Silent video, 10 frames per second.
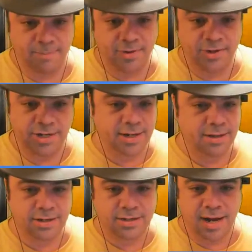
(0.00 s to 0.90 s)

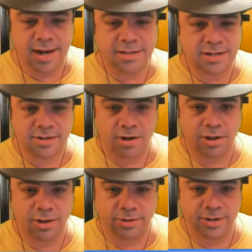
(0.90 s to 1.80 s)
The science is
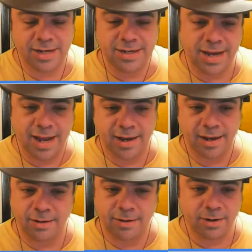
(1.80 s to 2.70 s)
all
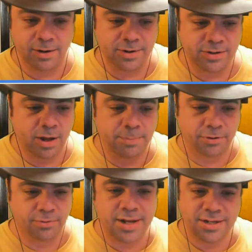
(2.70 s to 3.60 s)
indicating, it's all
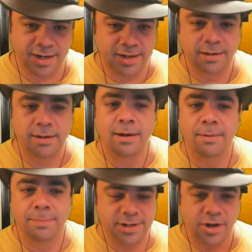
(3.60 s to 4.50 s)
progressing,
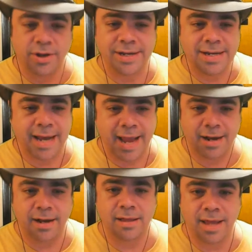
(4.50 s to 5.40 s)
but it's all
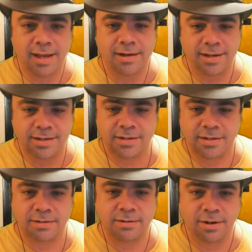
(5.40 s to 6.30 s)
indicating that
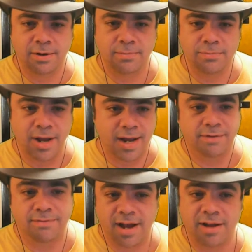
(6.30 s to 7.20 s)
it's,
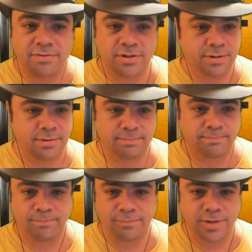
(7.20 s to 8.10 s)
95 to
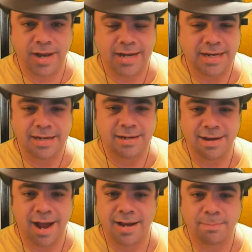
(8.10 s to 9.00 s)

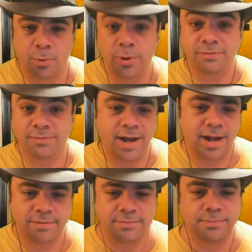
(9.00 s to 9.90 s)

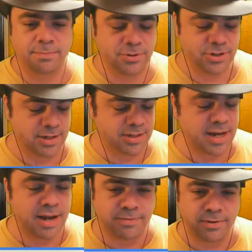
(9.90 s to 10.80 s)
99.5%
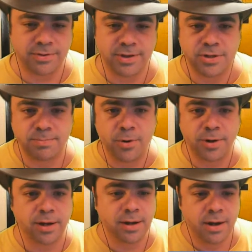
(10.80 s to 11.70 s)
safer than
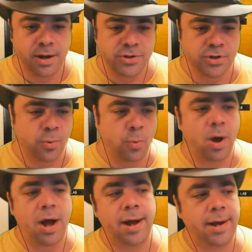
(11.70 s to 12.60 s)
smoking. So
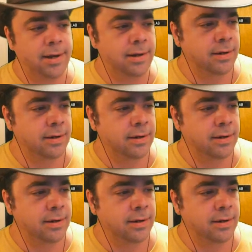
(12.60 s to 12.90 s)
why